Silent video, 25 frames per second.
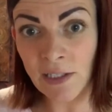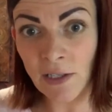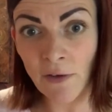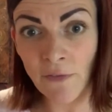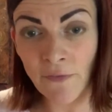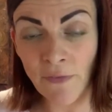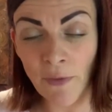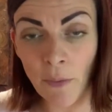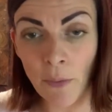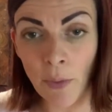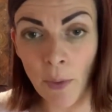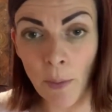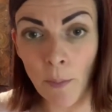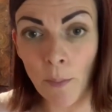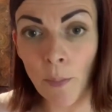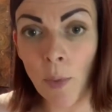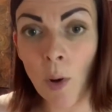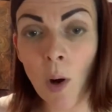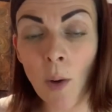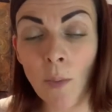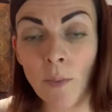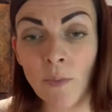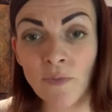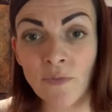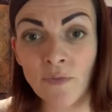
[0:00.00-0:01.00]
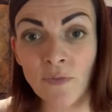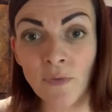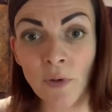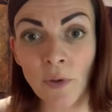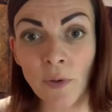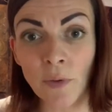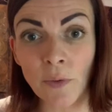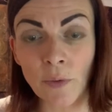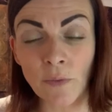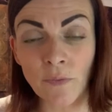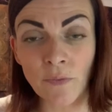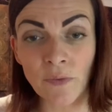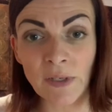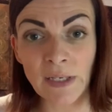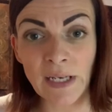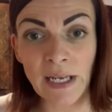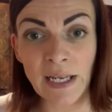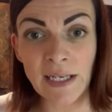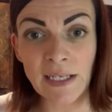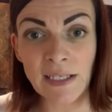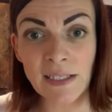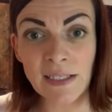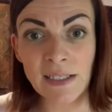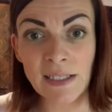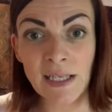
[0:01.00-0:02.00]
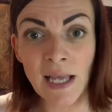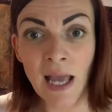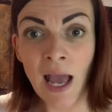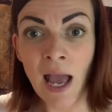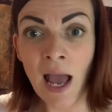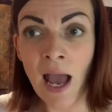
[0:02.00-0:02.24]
I felt them pop through and release.